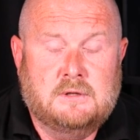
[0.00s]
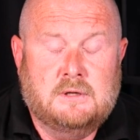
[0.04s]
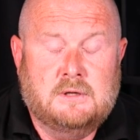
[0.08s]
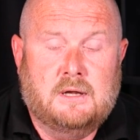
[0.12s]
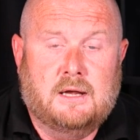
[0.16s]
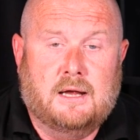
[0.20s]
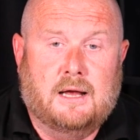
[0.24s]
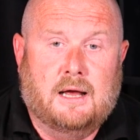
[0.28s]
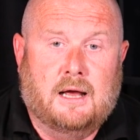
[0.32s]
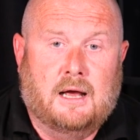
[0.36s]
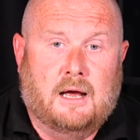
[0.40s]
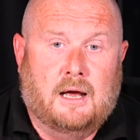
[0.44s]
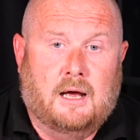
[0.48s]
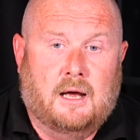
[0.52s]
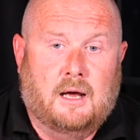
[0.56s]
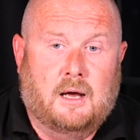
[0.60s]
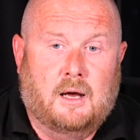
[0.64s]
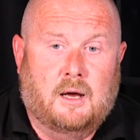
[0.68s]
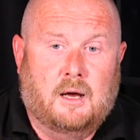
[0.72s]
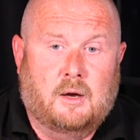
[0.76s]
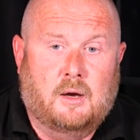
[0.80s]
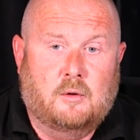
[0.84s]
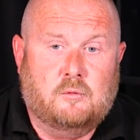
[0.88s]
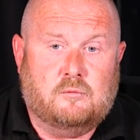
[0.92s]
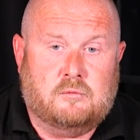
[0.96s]

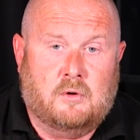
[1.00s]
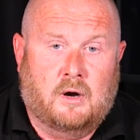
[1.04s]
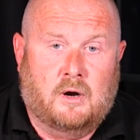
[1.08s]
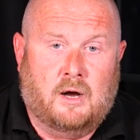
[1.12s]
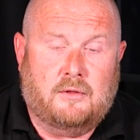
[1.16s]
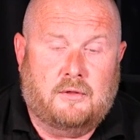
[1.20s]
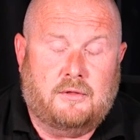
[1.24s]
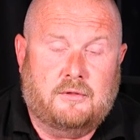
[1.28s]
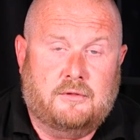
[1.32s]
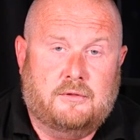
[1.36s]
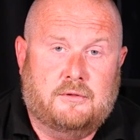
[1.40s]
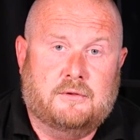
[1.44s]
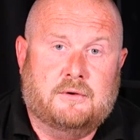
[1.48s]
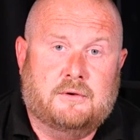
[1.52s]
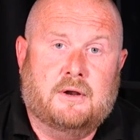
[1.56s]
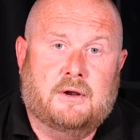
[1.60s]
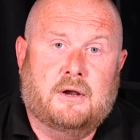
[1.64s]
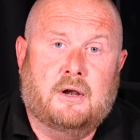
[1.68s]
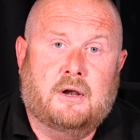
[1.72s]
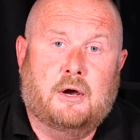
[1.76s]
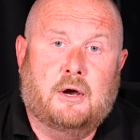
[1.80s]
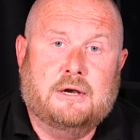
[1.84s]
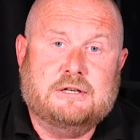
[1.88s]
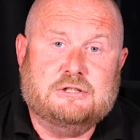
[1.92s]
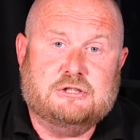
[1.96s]
rather than
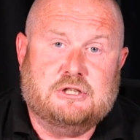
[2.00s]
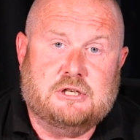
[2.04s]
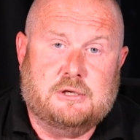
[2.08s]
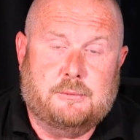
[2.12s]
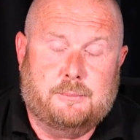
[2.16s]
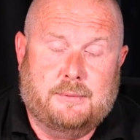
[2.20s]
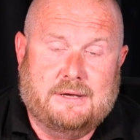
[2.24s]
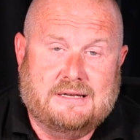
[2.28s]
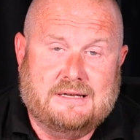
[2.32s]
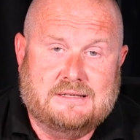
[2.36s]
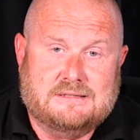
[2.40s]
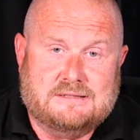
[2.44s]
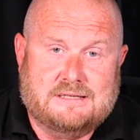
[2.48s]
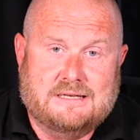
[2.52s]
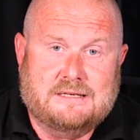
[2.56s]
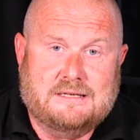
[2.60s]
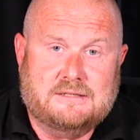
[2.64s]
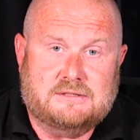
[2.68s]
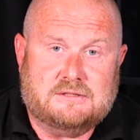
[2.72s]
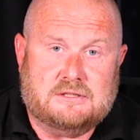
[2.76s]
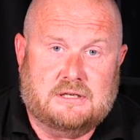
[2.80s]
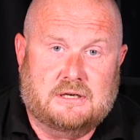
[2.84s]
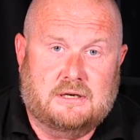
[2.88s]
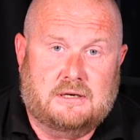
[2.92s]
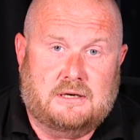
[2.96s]
an IGBT
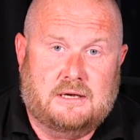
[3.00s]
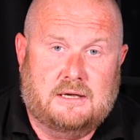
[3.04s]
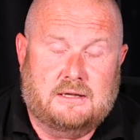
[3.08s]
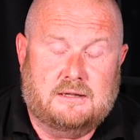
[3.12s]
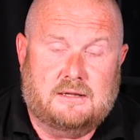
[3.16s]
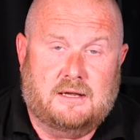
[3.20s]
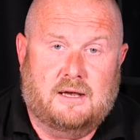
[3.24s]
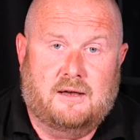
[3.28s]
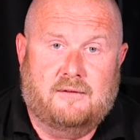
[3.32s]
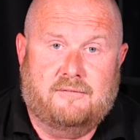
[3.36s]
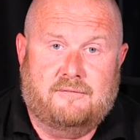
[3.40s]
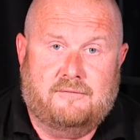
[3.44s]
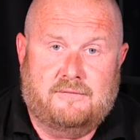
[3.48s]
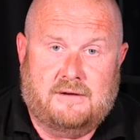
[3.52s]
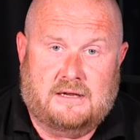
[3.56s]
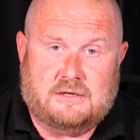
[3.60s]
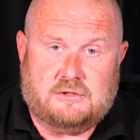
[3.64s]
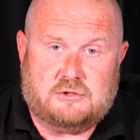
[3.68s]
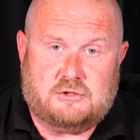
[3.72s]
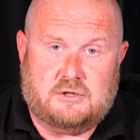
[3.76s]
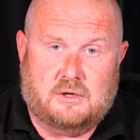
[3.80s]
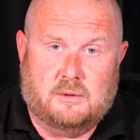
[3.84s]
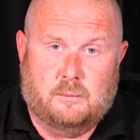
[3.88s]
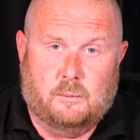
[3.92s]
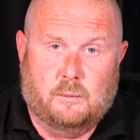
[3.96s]
circuit that a
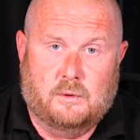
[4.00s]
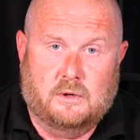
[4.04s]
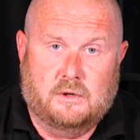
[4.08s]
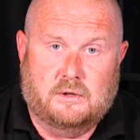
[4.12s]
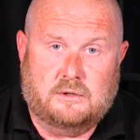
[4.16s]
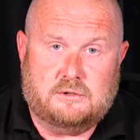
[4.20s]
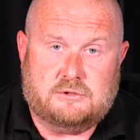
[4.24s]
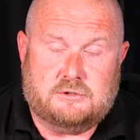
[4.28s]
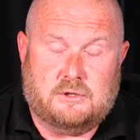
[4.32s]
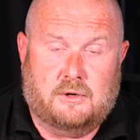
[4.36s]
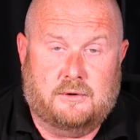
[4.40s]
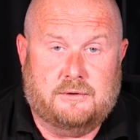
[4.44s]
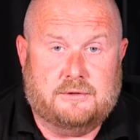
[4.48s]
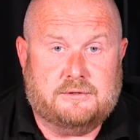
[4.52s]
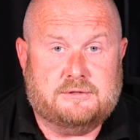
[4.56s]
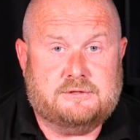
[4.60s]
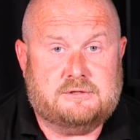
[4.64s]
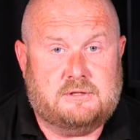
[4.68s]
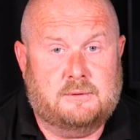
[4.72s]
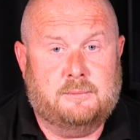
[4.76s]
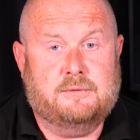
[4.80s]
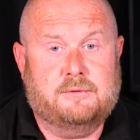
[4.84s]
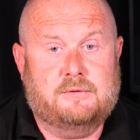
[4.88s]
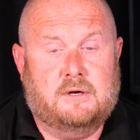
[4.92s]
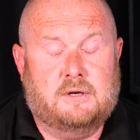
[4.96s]
flash gun works on, and
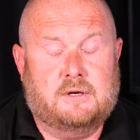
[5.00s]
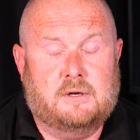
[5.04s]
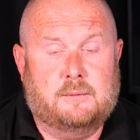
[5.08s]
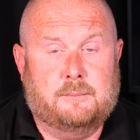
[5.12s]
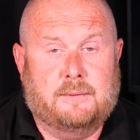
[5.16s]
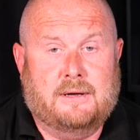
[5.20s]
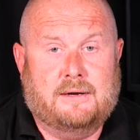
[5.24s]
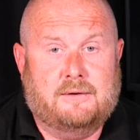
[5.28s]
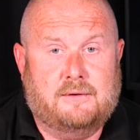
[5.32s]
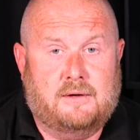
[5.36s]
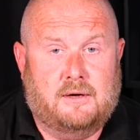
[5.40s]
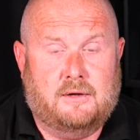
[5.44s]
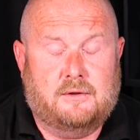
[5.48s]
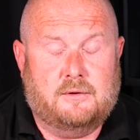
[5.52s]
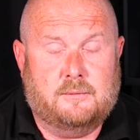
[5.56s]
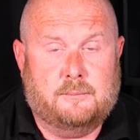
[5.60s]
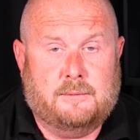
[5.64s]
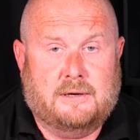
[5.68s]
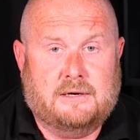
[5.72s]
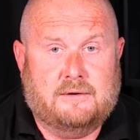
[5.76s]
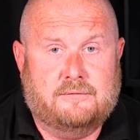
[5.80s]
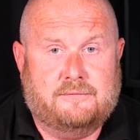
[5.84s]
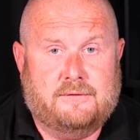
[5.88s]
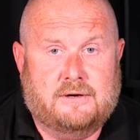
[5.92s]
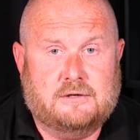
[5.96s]
some of the other
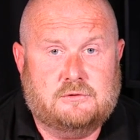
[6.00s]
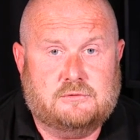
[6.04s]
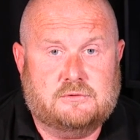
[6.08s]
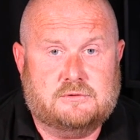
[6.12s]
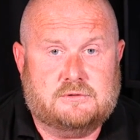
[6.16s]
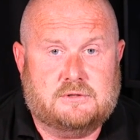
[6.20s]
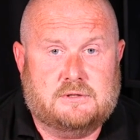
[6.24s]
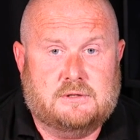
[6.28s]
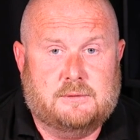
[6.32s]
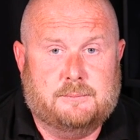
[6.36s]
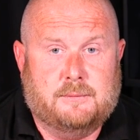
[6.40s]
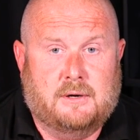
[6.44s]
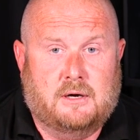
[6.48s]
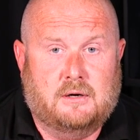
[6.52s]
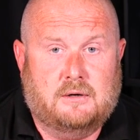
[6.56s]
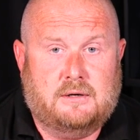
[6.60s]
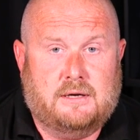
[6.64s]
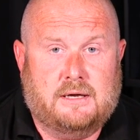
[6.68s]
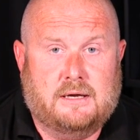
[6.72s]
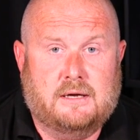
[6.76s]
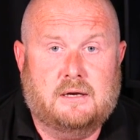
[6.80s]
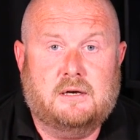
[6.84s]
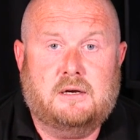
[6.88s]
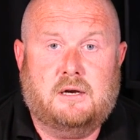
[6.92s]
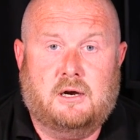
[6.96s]
manufacturers on the
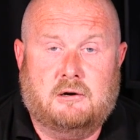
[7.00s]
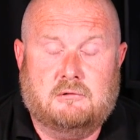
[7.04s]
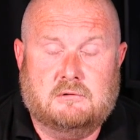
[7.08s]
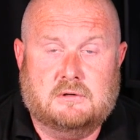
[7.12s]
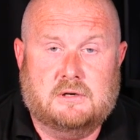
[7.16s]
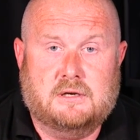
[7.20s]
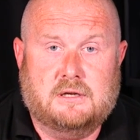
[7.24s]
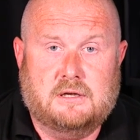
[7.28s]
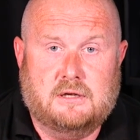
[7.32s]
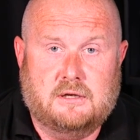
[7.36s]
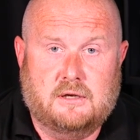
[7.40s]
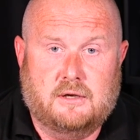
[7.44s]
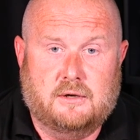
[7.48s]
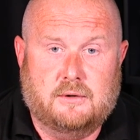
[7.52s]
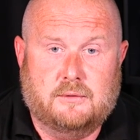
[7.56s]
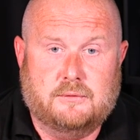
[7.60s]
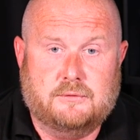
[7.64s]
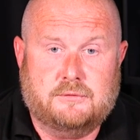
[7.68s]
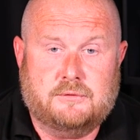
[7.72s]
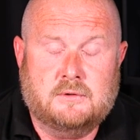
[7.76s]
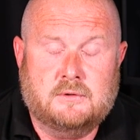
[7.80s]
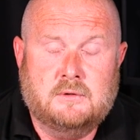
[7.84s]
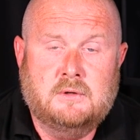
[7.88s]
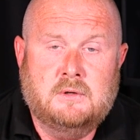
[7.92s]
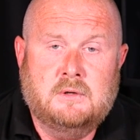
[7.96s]
market currently
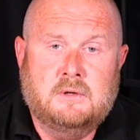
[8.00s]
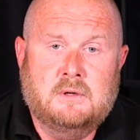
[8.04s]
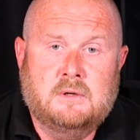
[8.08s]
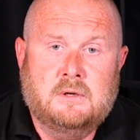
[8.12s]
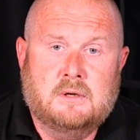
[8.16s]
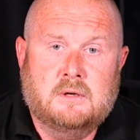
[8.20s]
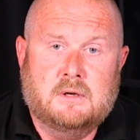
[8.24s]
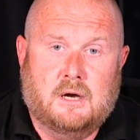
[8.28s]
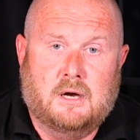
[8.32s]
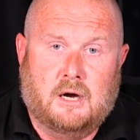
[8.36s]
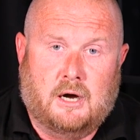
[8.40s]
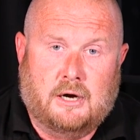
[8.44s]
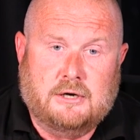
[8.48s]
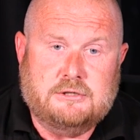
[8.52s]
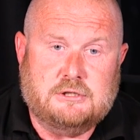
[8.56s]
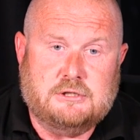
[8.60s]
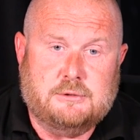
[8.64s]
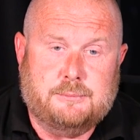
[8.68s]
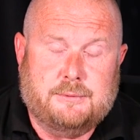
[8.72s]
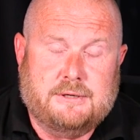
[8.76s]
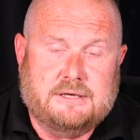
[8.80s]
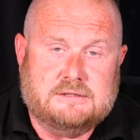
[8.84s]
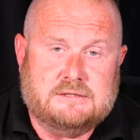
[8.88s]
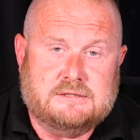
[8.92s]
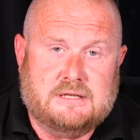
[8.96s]
use.
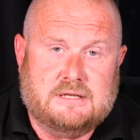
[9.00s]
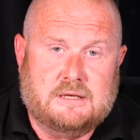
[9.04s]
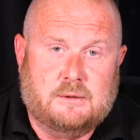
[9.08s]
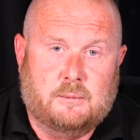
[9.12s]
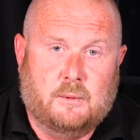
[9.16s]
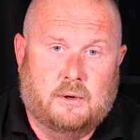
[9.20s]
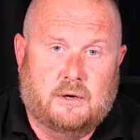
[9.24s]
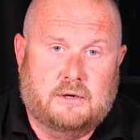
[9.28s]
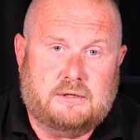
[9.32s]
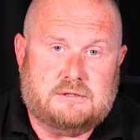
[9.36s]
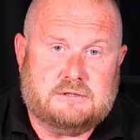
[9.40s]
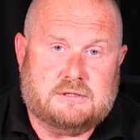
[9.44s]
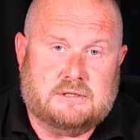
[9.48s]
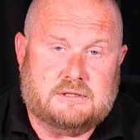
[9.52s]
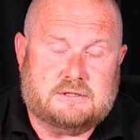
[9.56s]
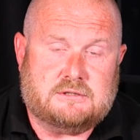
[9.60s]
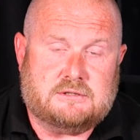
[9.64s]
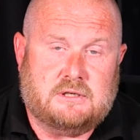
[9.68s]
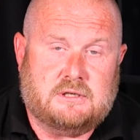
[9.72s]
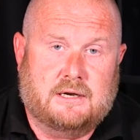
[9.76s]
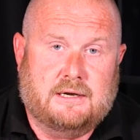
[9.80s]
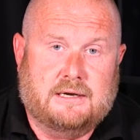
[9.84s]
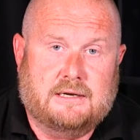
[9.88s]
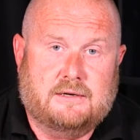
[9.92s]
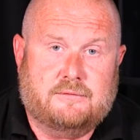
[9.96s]
IGBT works in a
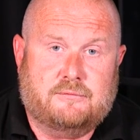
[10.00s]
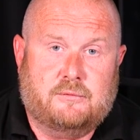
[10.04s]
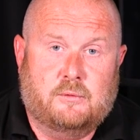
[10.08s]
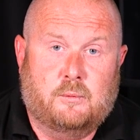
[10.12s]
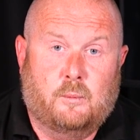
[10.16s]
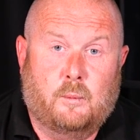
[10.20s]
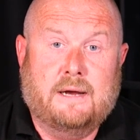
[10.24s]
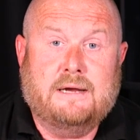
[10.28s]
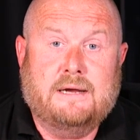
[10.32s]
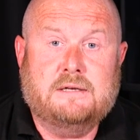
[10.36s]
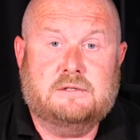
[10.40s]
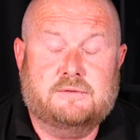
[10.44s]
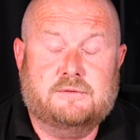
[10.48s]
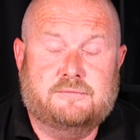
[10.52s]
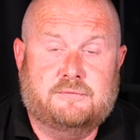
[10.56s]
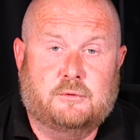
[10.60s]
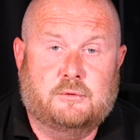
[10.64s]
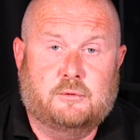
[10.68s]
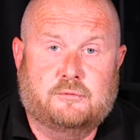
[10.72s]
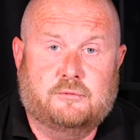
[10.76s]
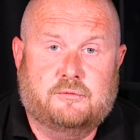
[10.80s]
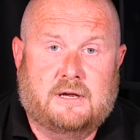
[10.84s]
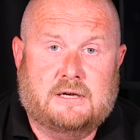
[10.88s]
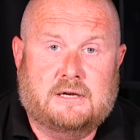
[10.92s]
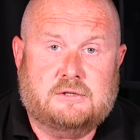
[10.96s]
slightly different way to
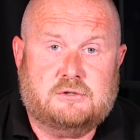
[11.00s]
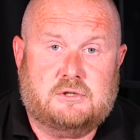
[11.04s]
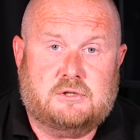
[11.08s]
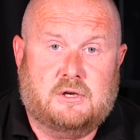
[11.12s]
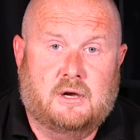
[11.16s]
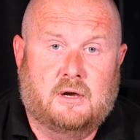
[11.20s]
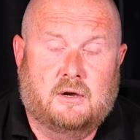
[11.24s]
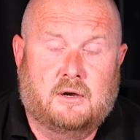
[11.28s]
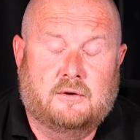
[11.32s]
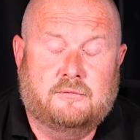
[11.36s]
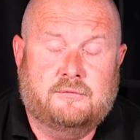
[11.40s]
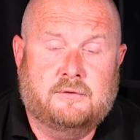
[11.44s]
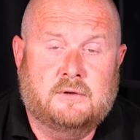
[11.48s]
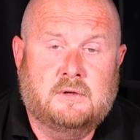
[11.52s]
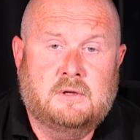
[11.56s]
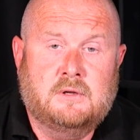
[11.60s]
full flash curve,